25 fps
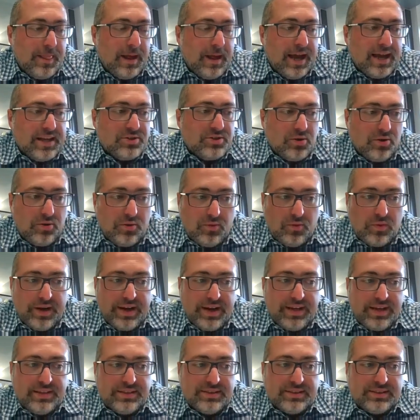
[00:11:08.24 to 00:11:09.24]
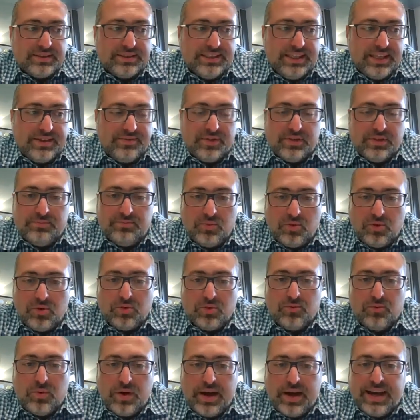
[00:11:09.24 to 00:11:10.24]
has always given
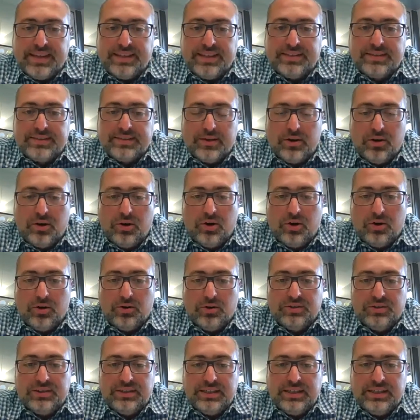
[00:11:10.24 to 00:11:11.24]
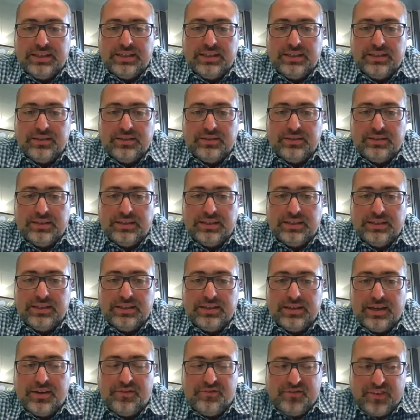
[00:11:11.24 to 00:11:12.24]
more weight on the
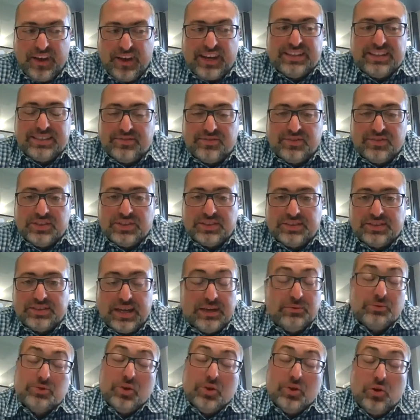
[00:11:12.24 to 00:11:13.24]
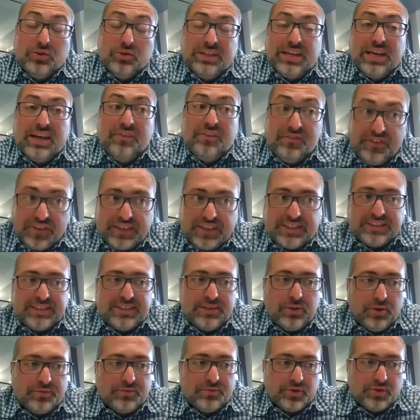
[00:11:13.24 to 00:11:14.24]
effectiveness, on the
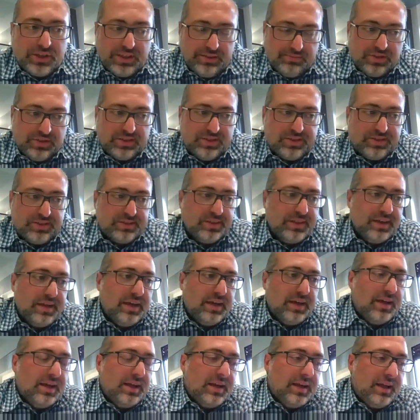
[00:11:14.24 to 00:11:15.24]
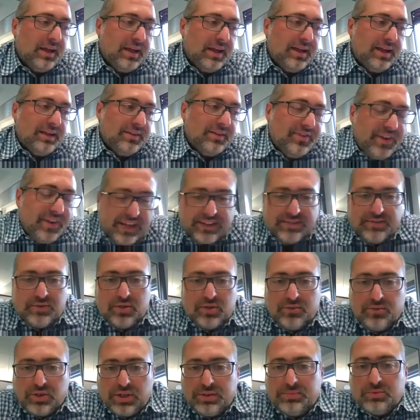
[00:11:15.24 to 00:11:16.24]
efficacy of treatments. And effectiveness
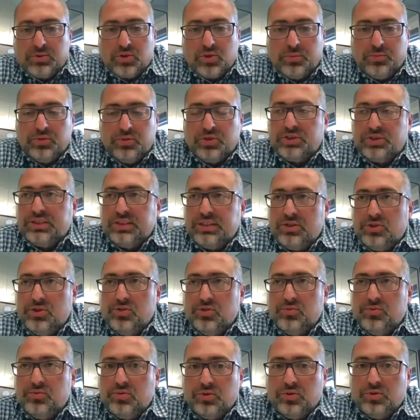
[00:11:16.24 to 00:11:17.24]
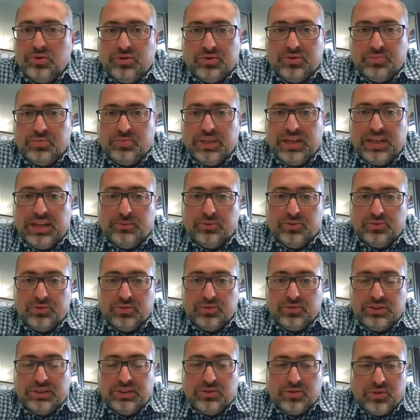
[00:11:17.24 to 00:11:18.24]
of treatments, obviously, you would be able
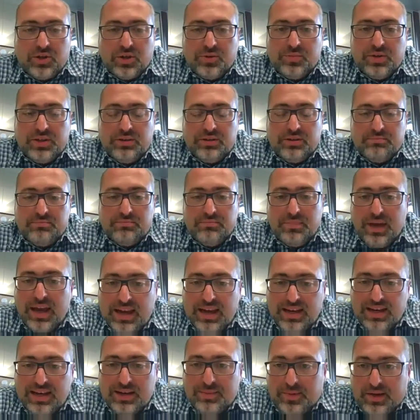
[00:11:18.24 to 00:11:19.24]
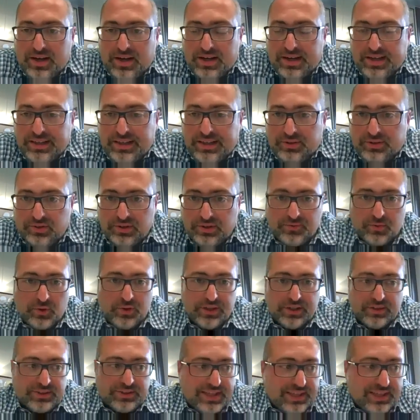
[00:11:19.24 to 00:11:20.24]
to determine mainly by
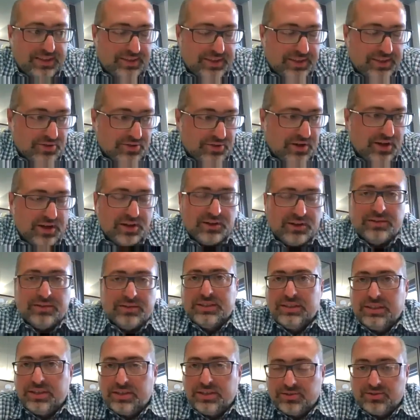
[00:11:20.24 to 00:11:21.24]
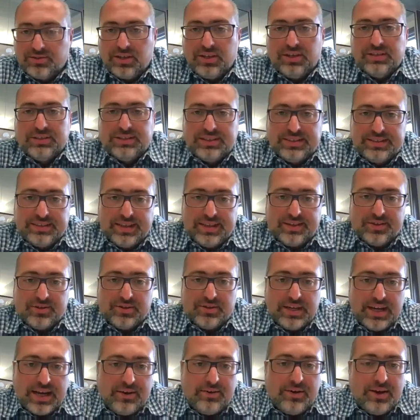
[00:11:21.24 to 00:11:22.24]
referring to head-to-head trials, clinical trials,
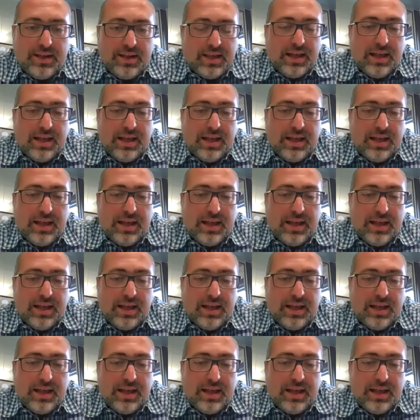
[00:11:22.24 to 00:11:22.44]
etc. Now,